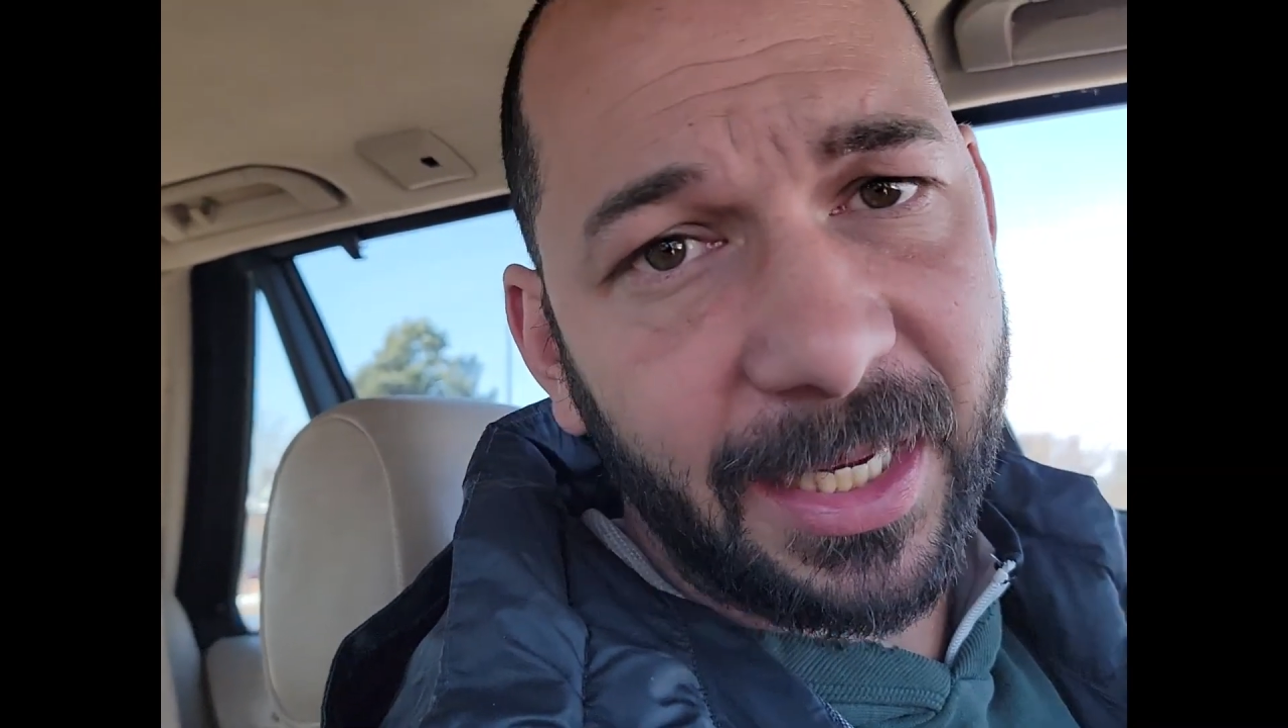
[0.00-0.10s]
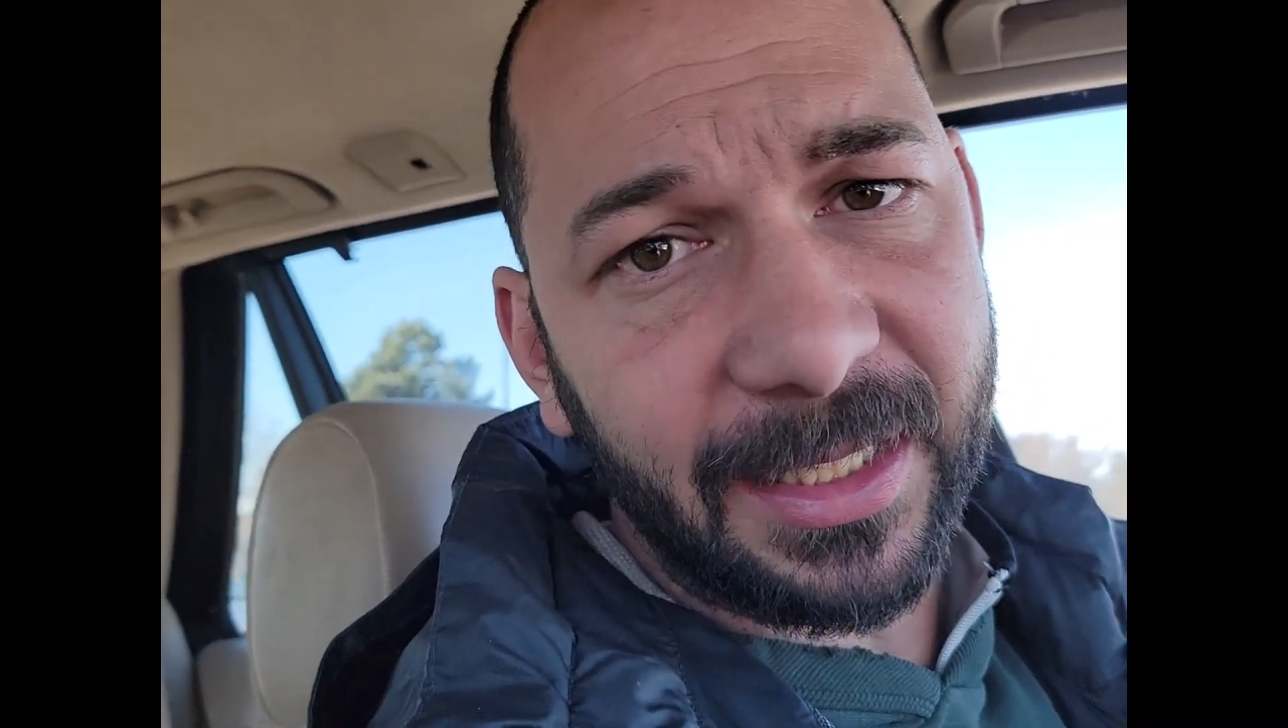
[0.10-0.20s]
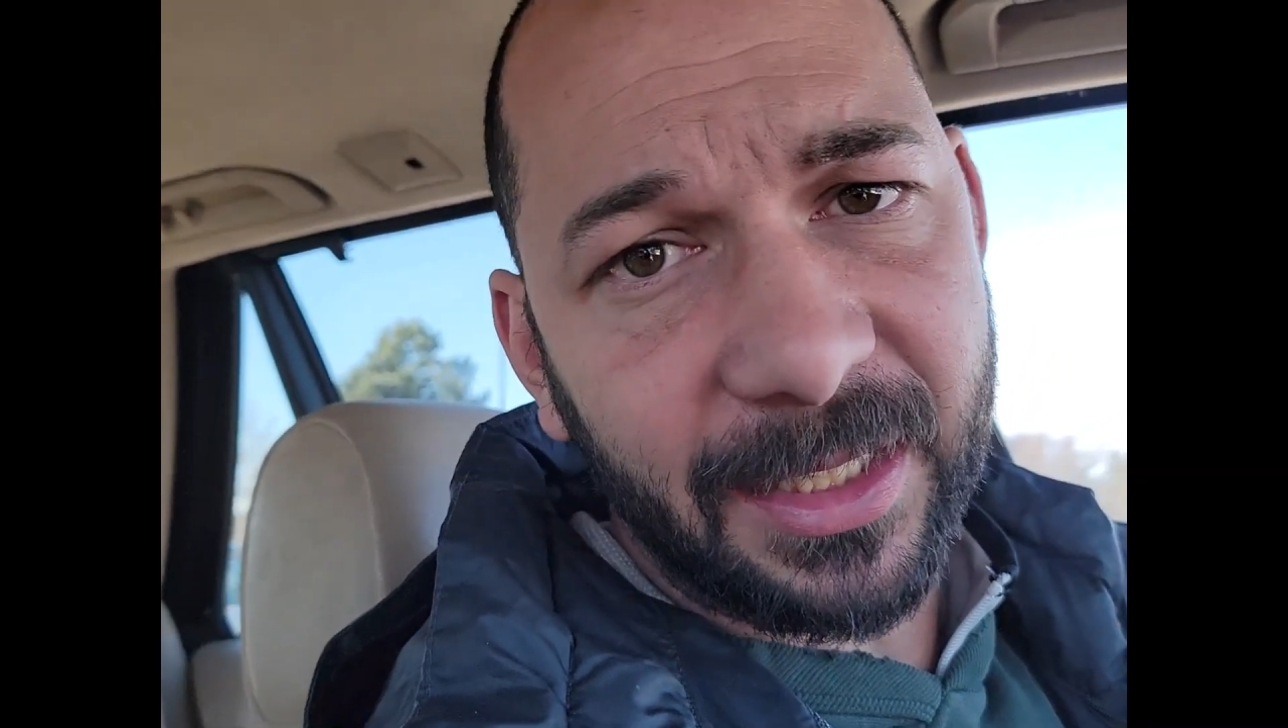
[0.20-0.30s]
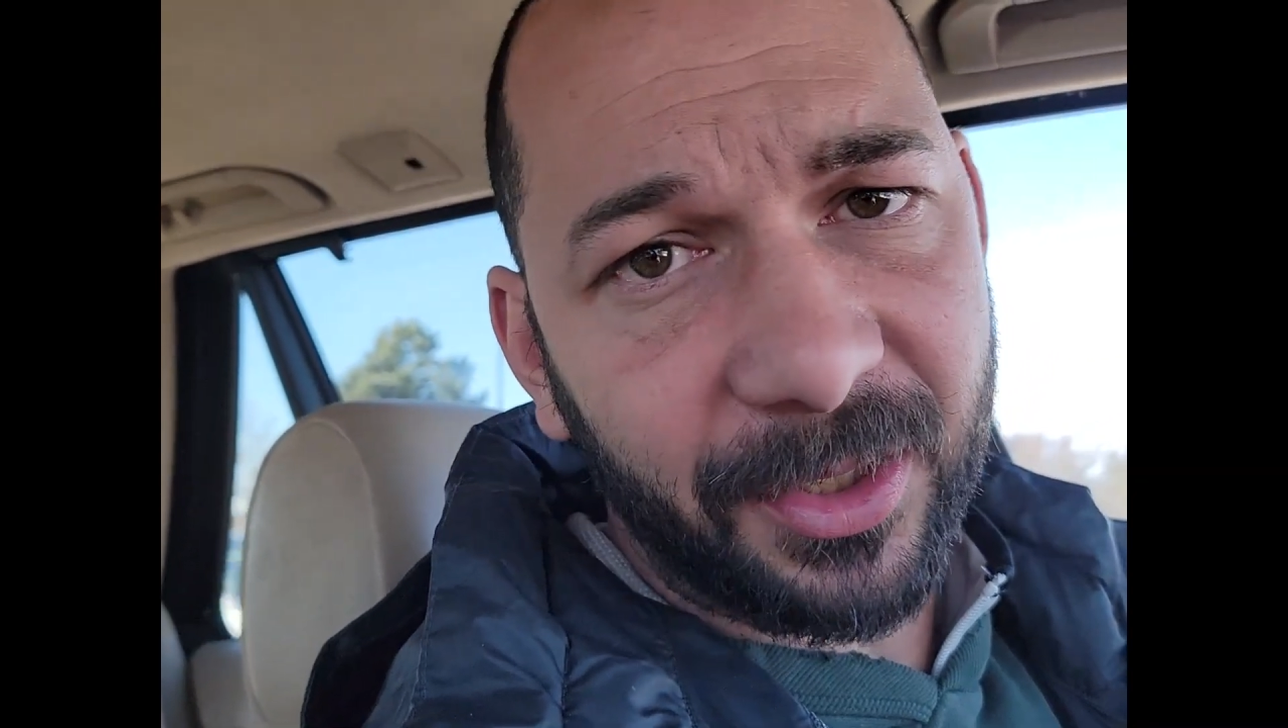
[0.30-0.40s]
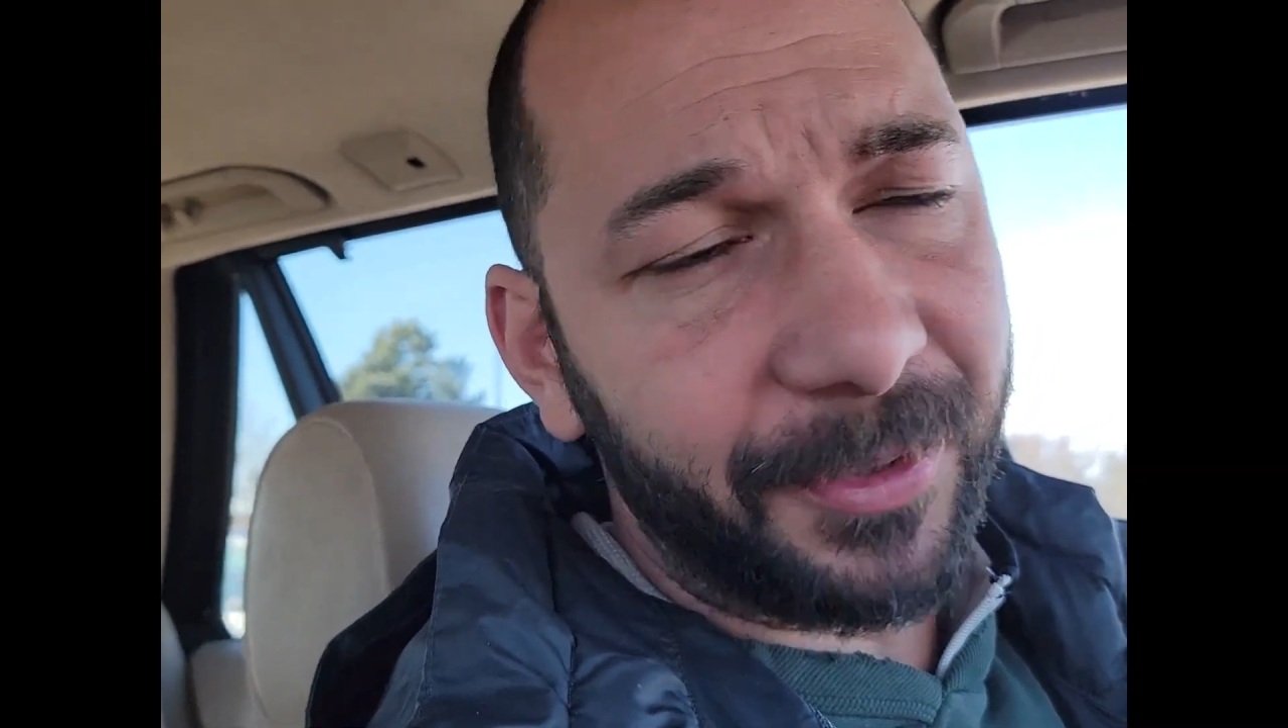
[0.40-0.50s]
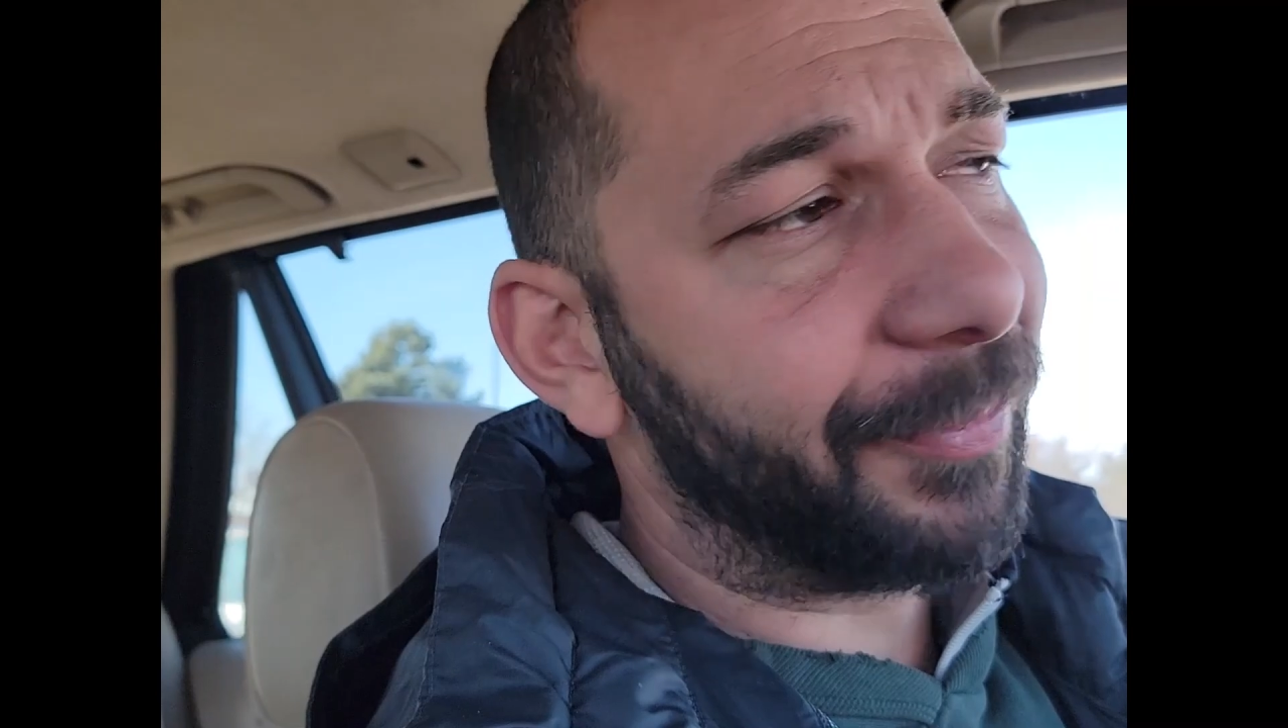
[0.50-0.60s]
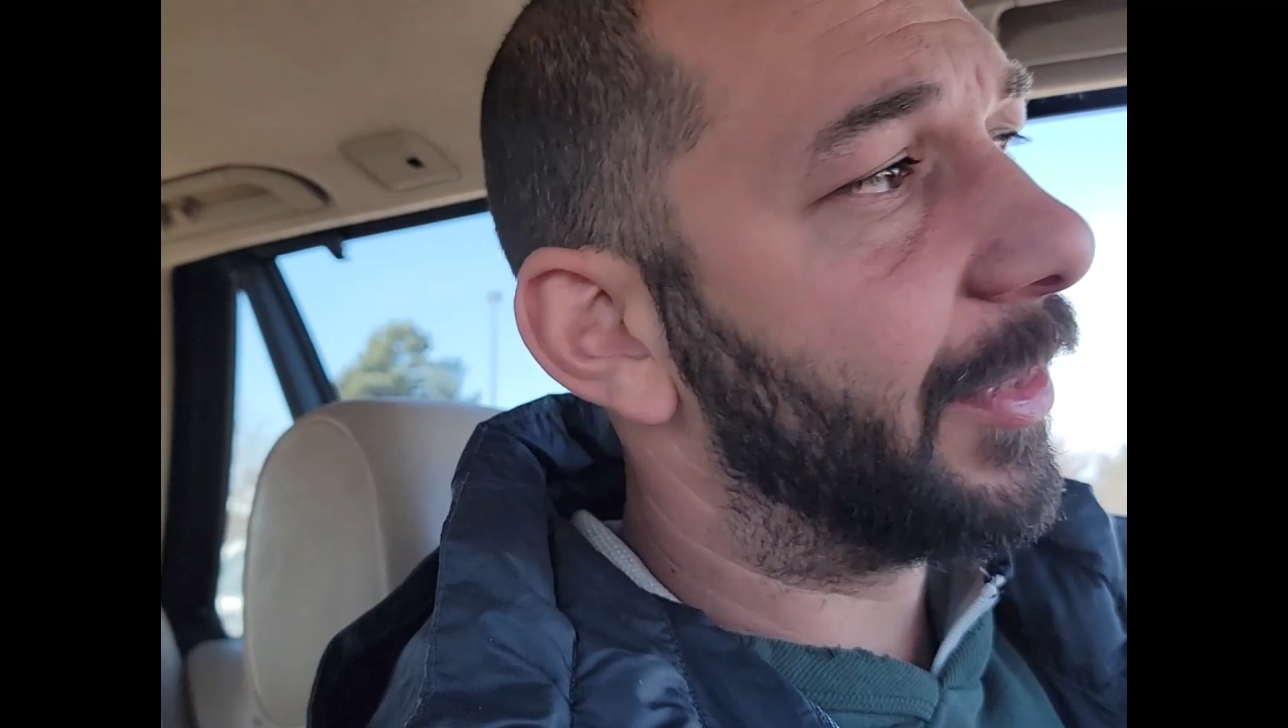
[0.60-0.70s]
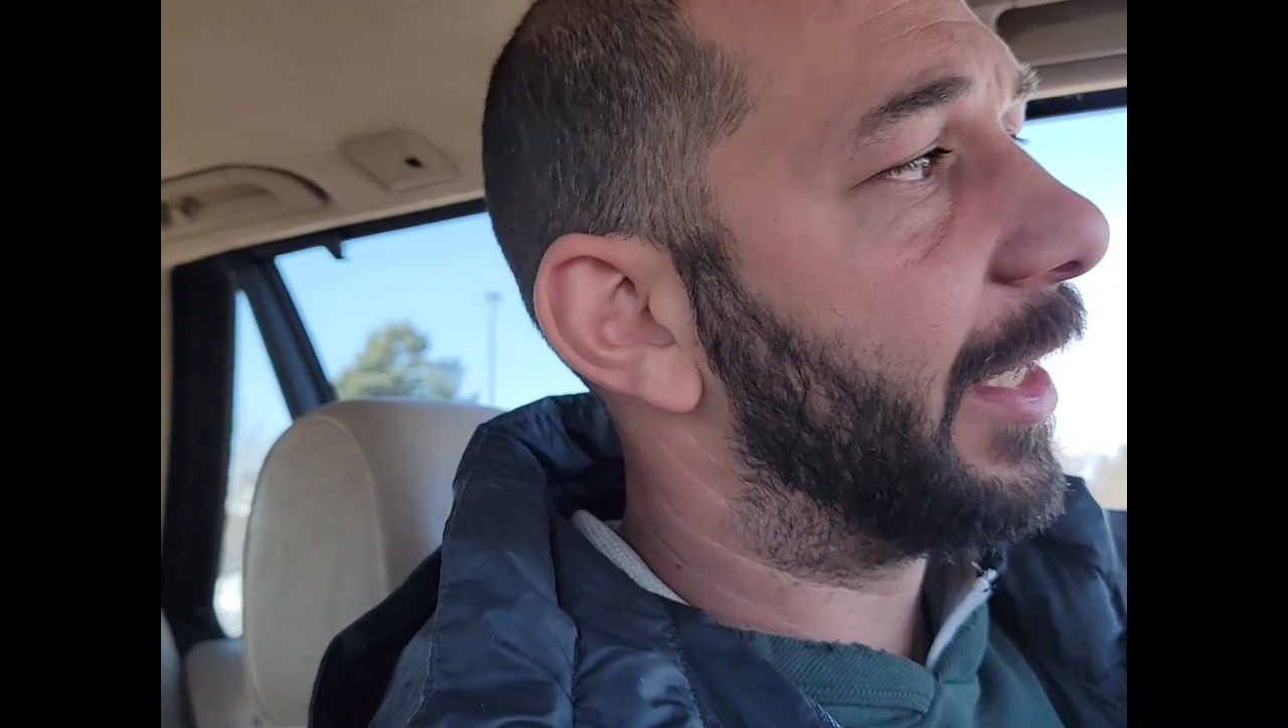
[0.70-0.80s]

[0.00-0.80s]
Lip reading: ideal,